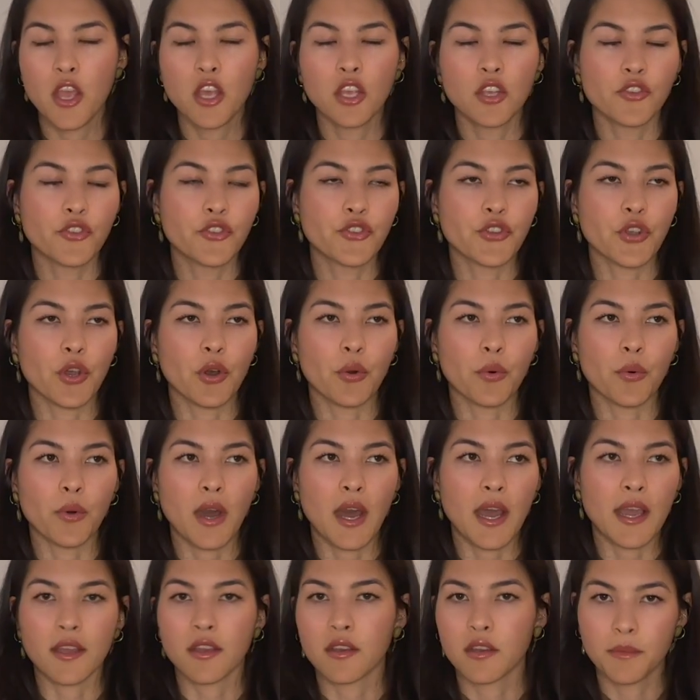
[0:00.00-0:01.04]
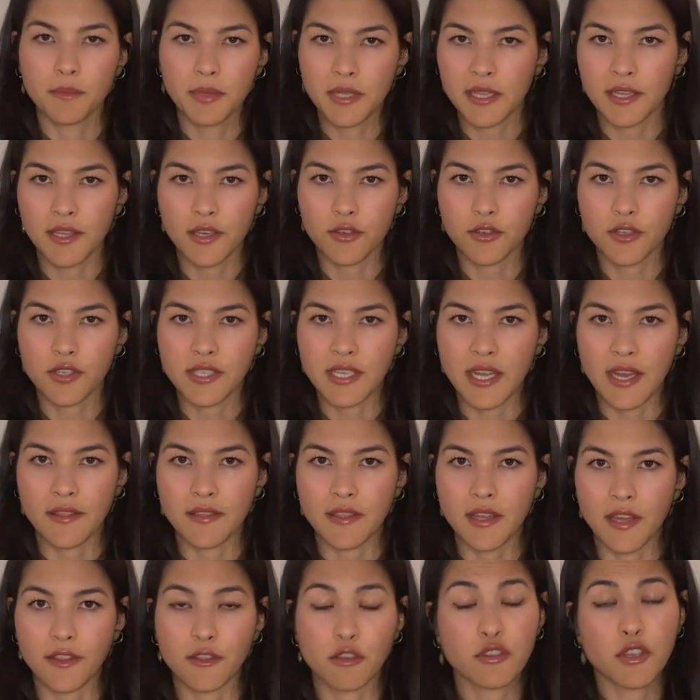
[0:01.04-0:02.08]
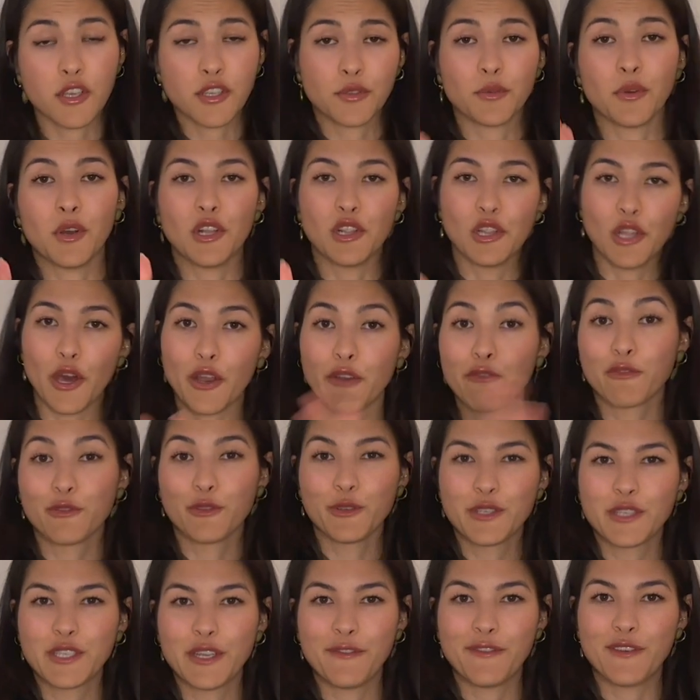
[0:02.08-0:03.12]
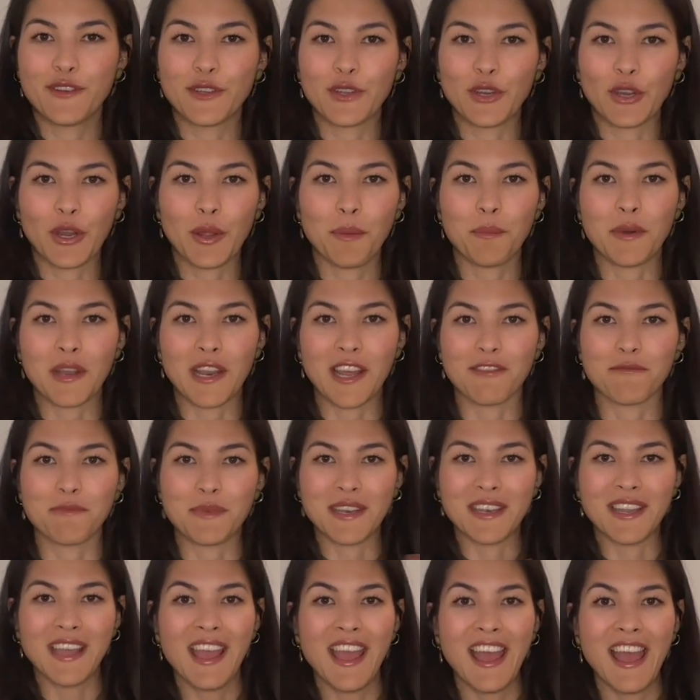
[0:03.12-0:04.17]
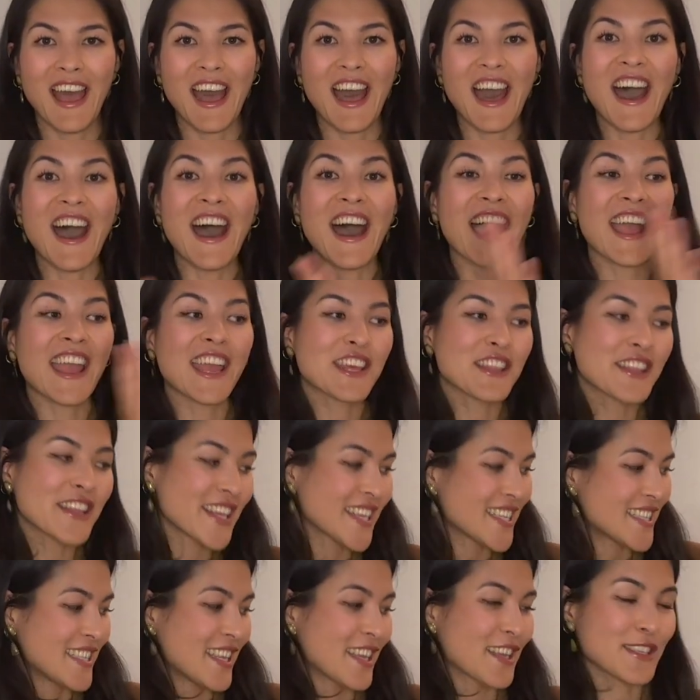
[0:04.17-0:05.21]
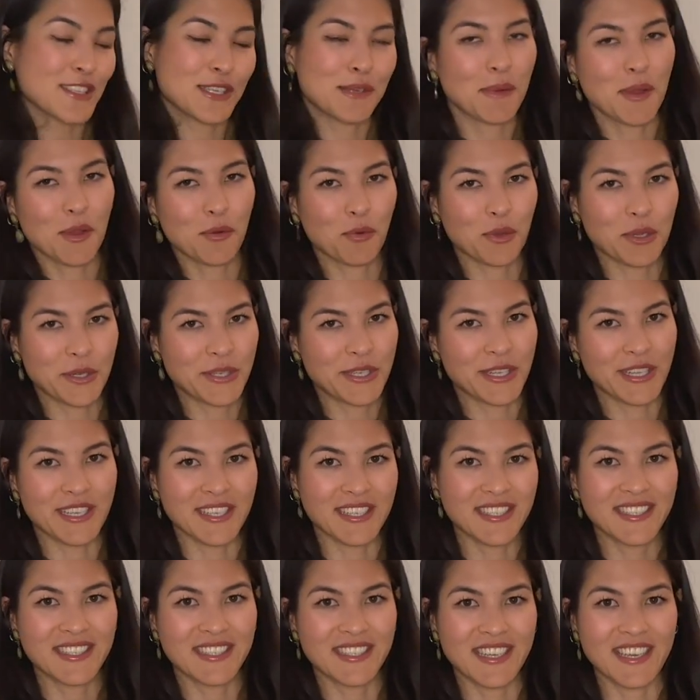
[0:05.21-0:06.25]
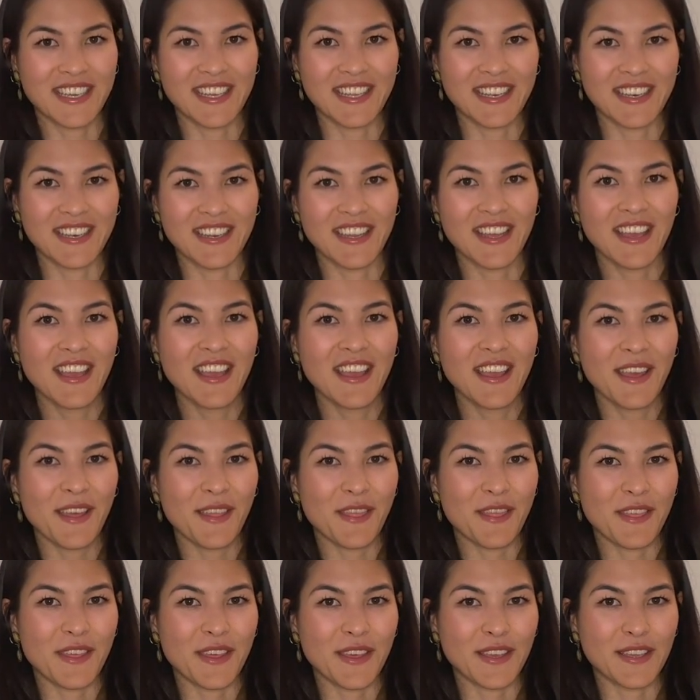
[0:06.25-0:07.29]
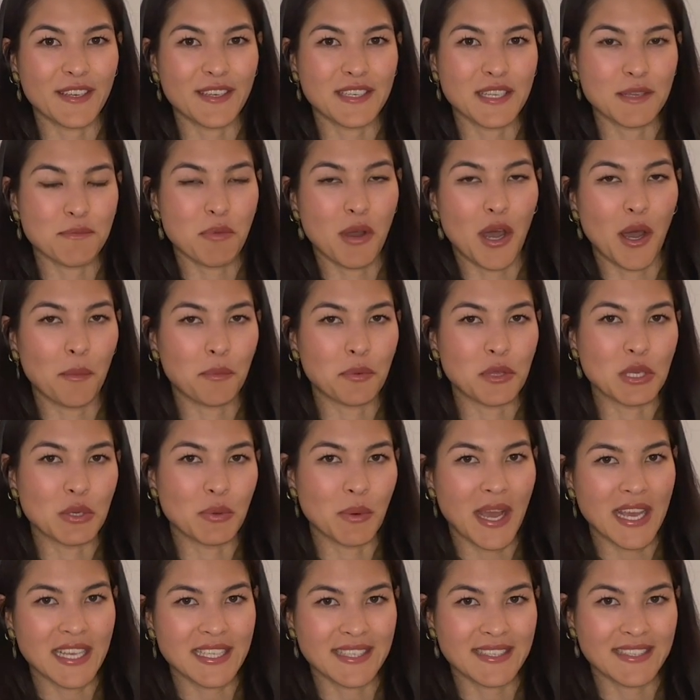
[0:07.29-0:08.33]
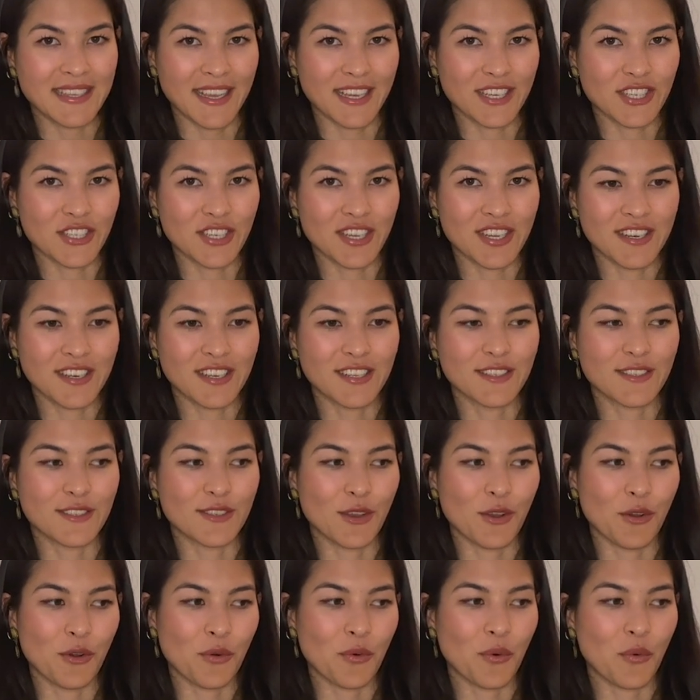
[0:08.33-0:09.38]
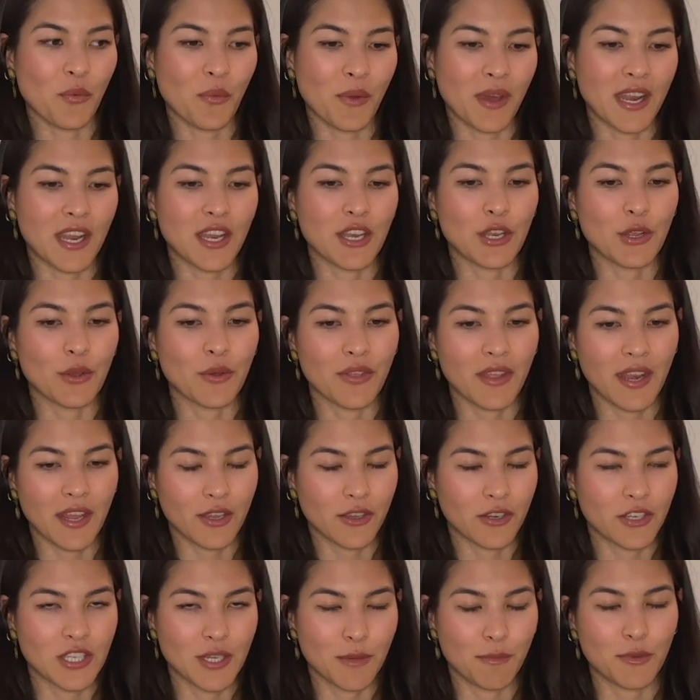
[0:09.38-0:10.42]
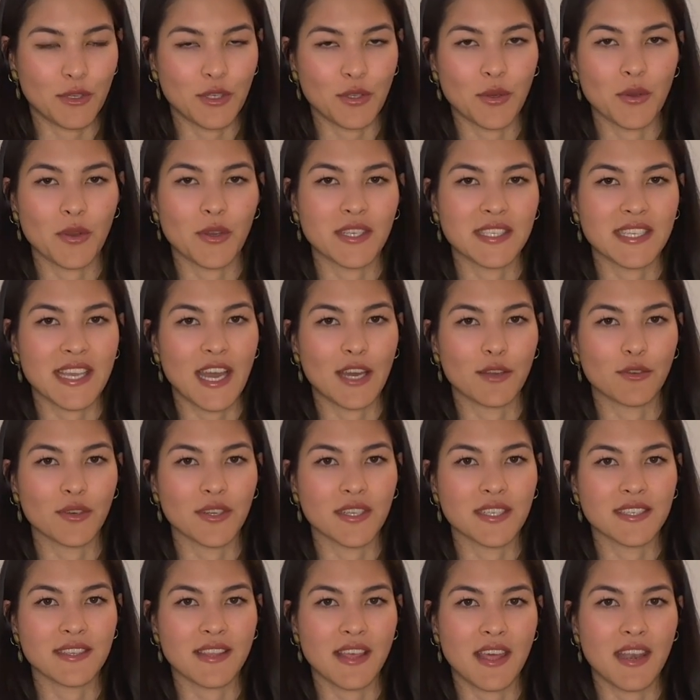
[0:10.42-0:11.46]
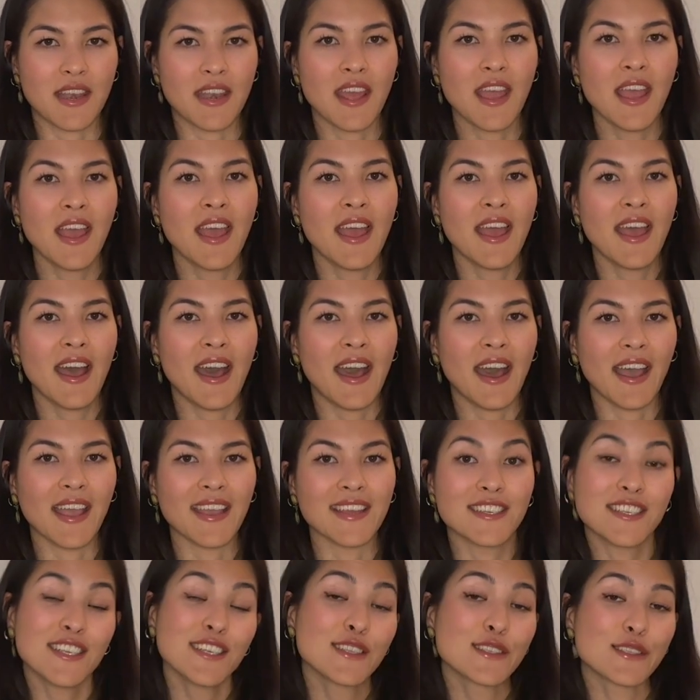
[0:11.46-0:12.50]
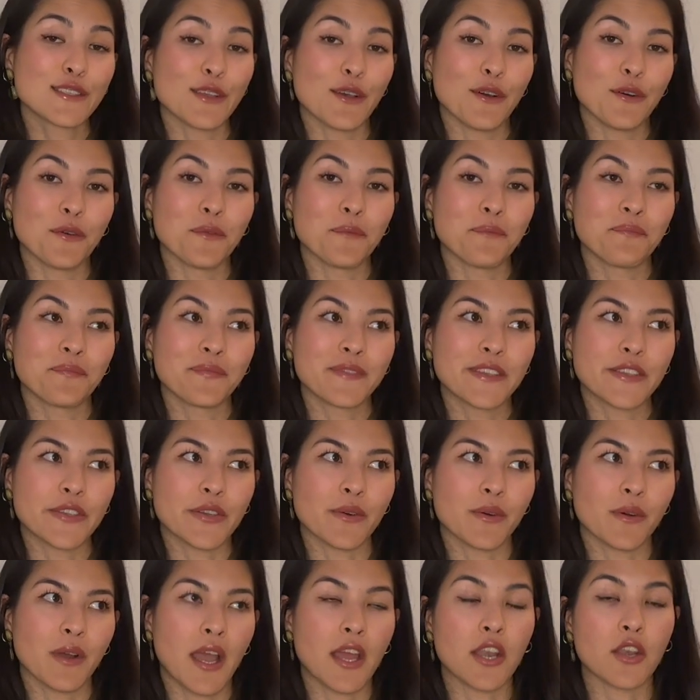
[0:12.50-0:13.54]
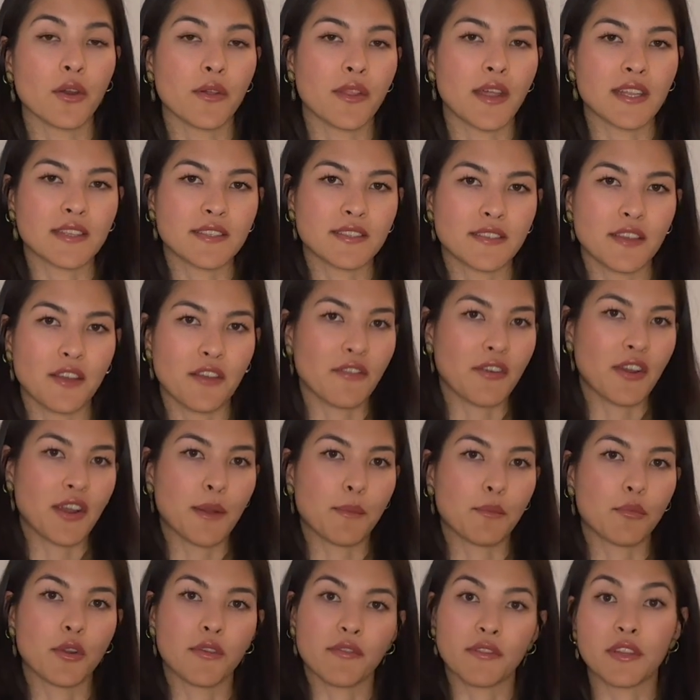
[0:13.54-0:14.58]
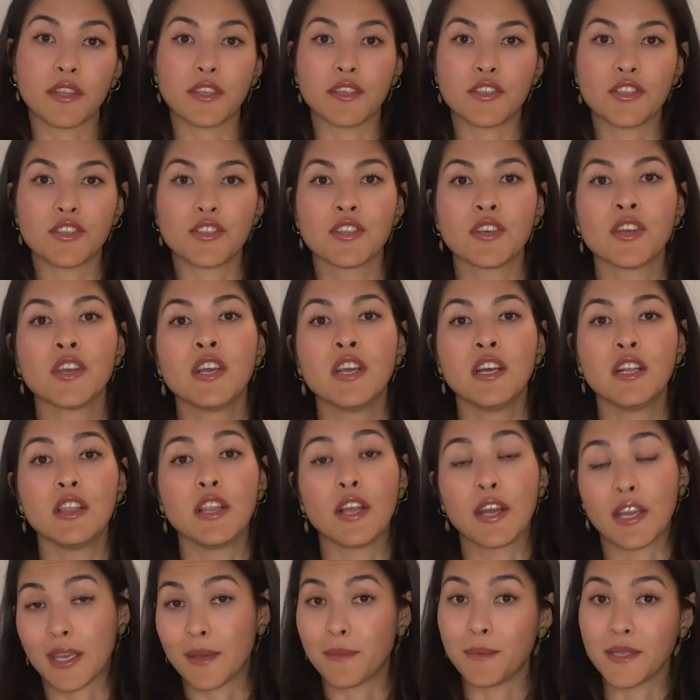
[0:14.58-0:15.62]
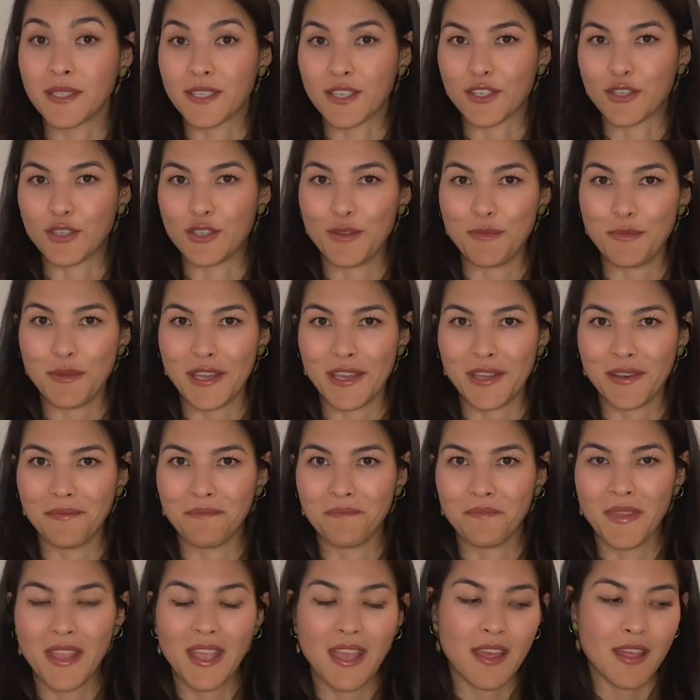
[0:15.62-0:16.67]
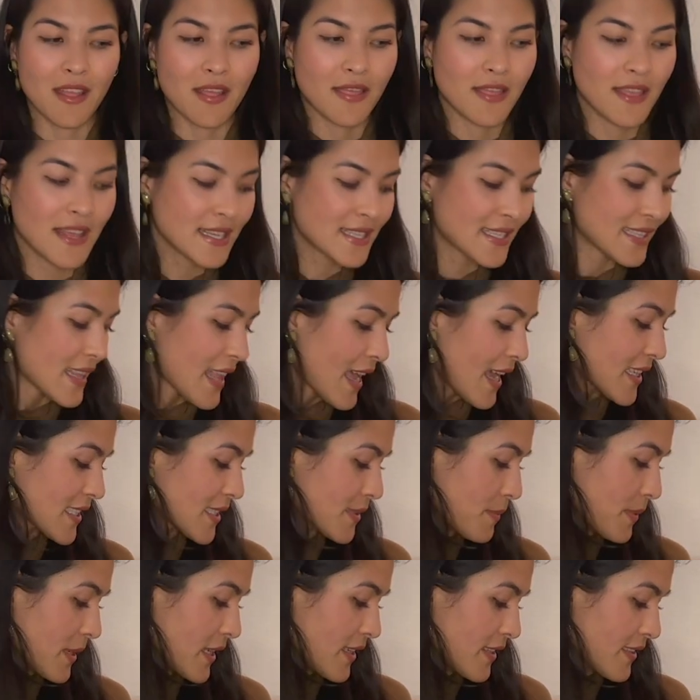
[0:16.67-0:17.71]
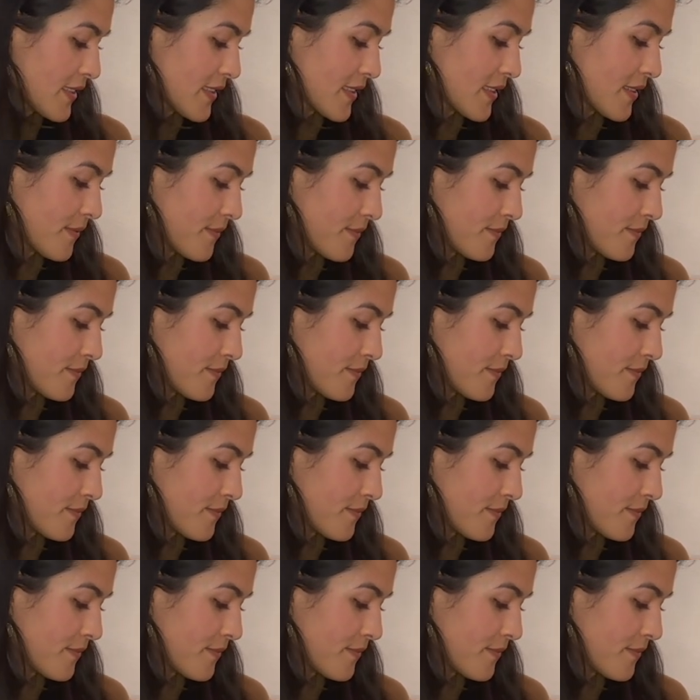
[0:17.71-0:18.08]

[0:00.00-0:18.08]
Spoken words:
So I completely understand that. There's also a lot of cool stuff in Europe, but I've been eyeing these things on my wish list in the Depop US section. So when I knew that I could ship it to US address, then I did so. So I know that's a very privileged, lucky position to be in. This last piece